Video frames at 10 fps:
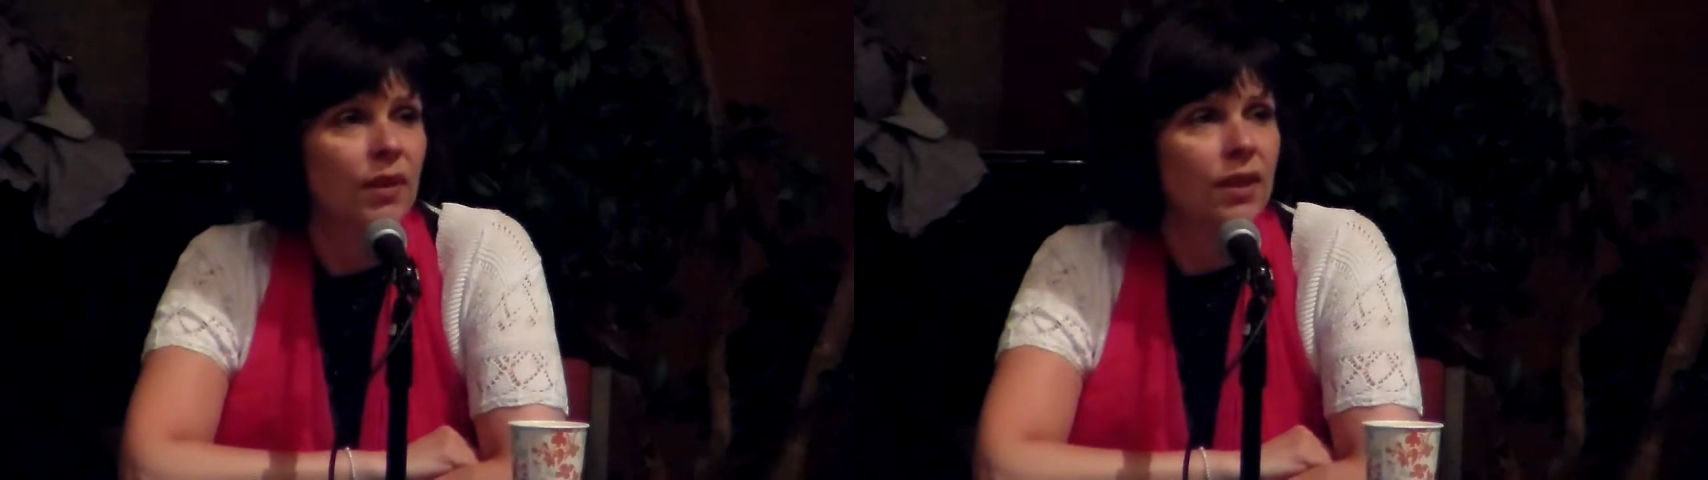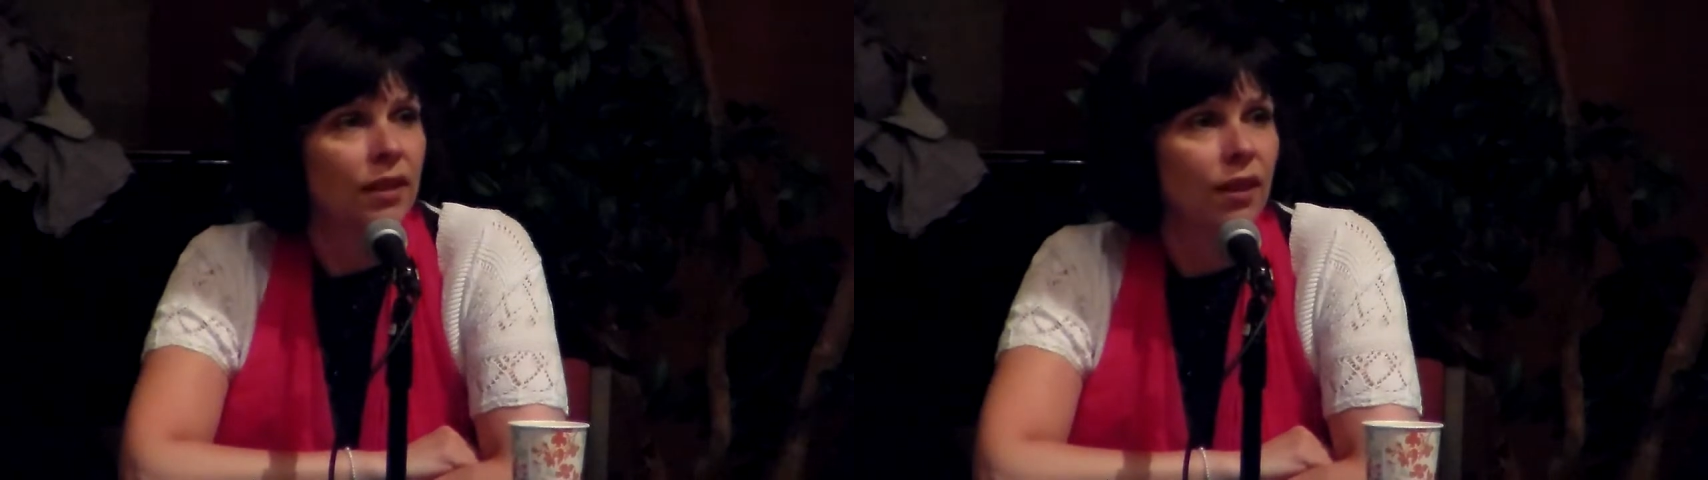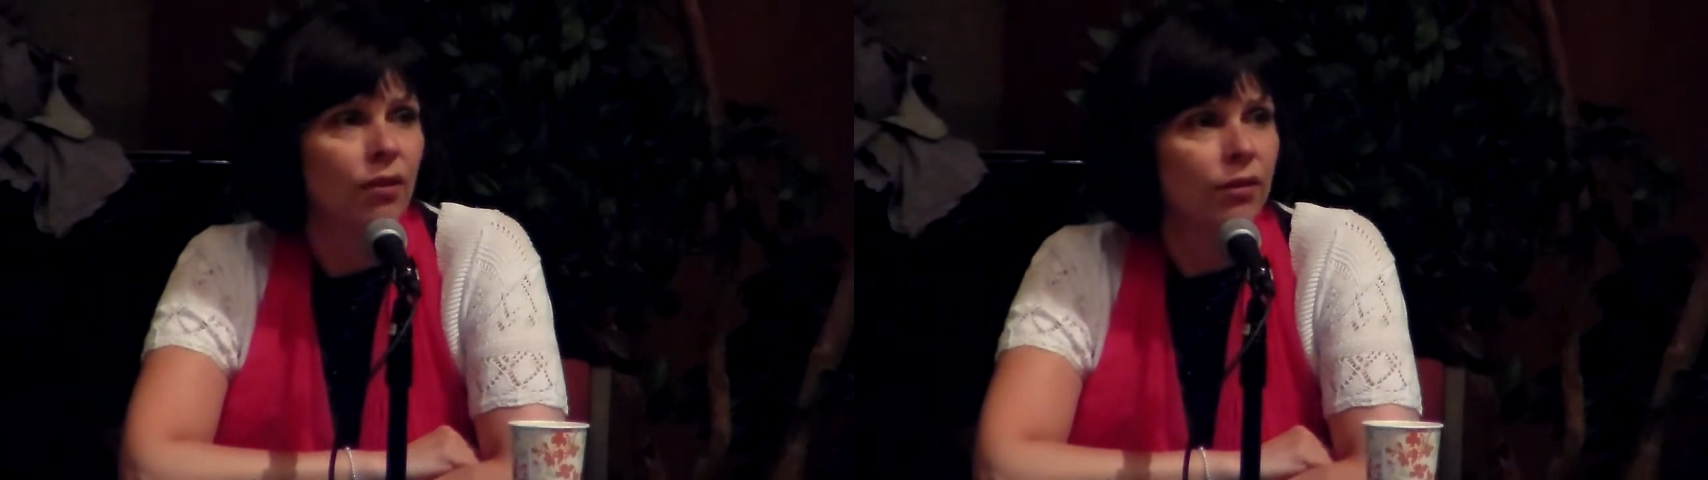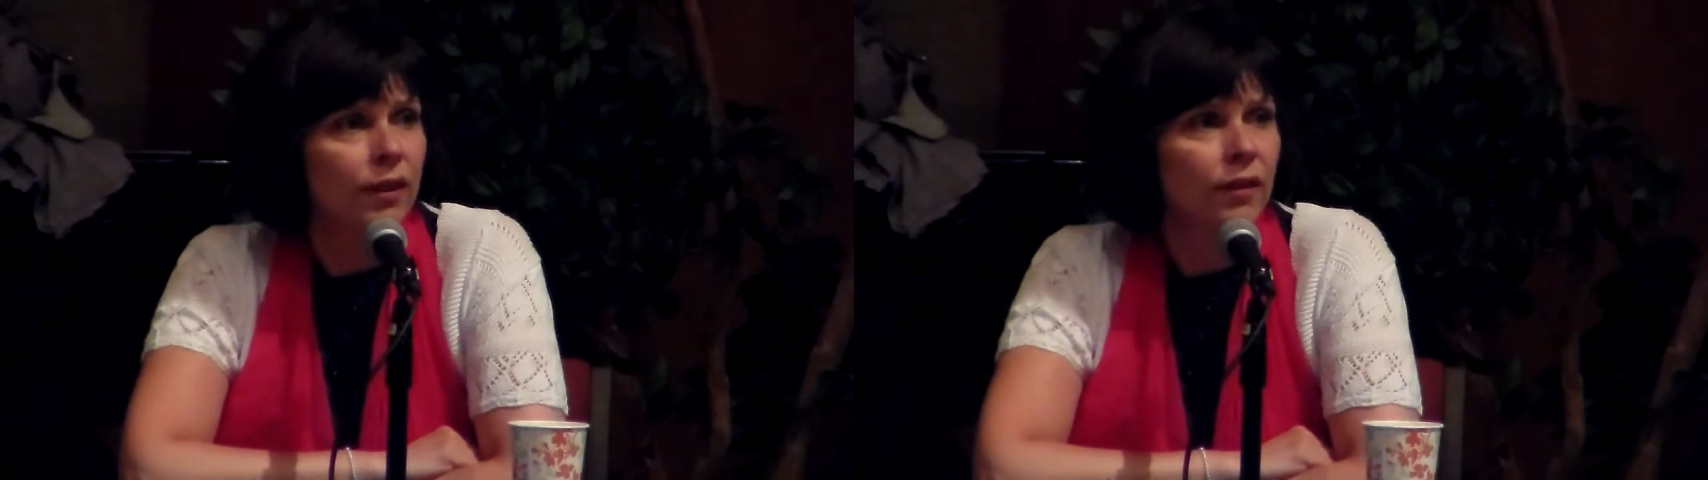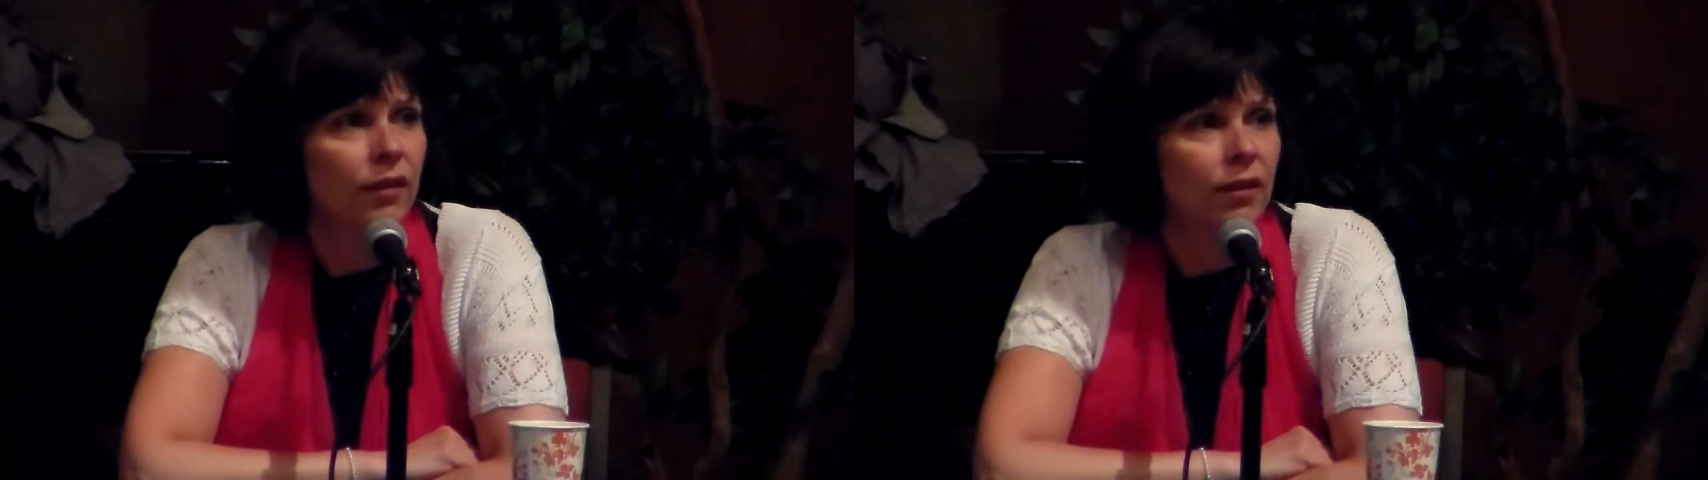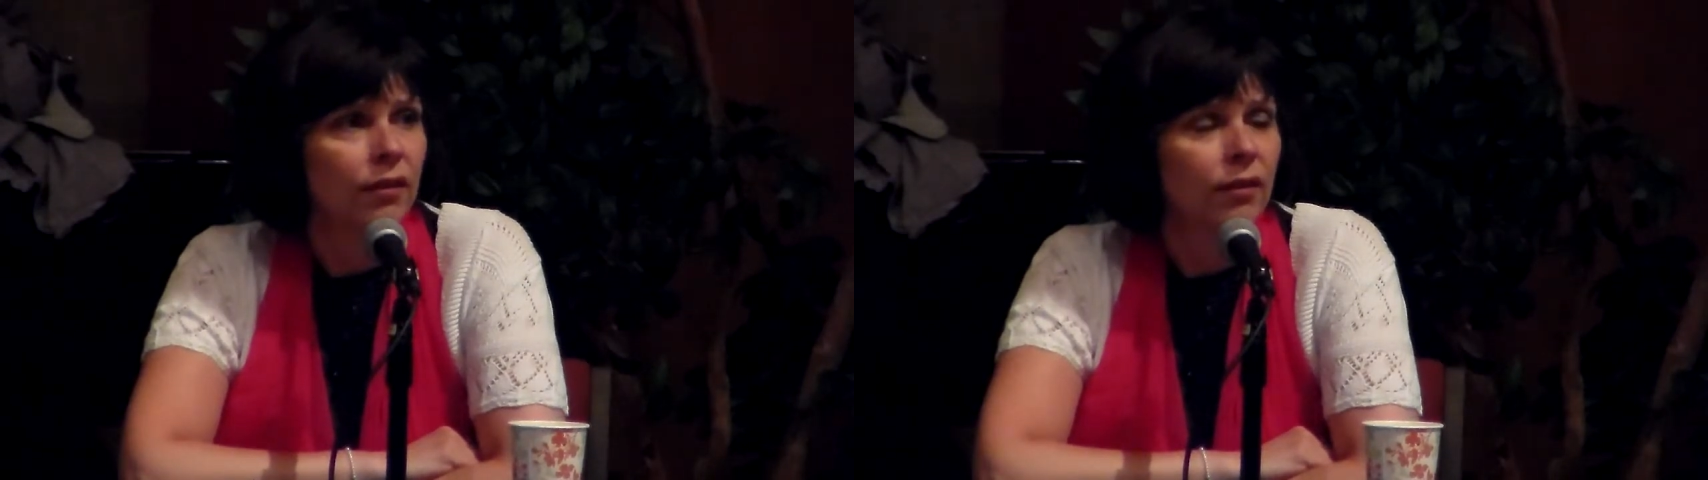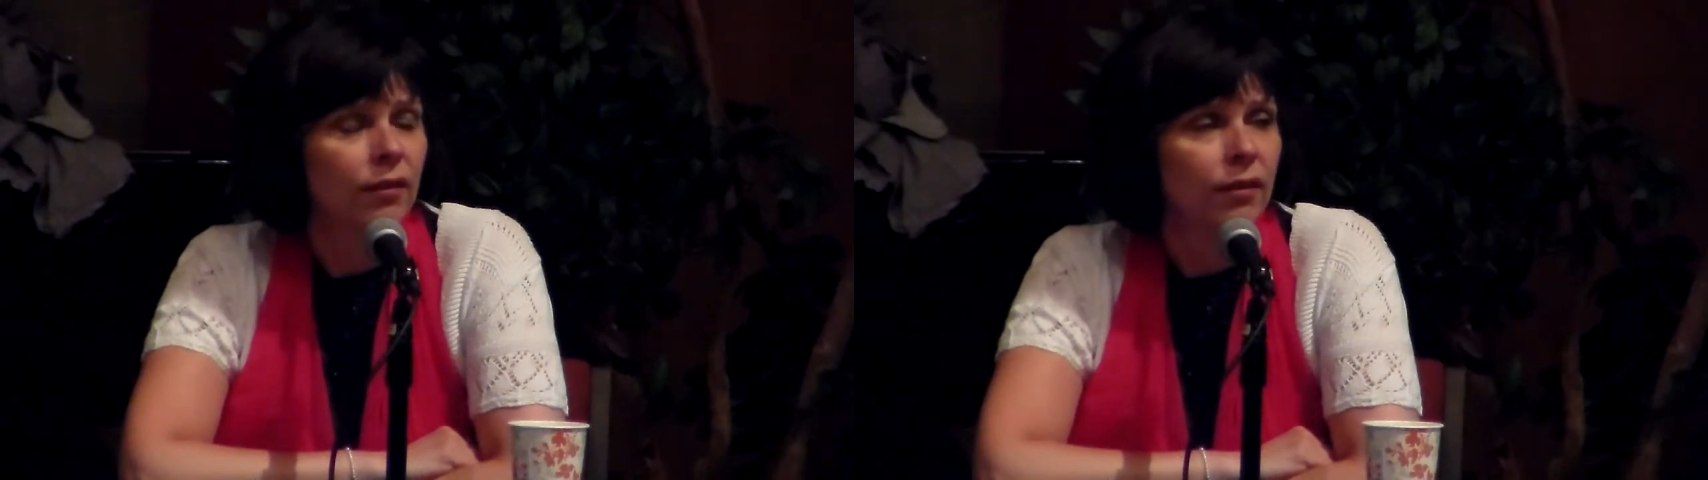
as a terrorist,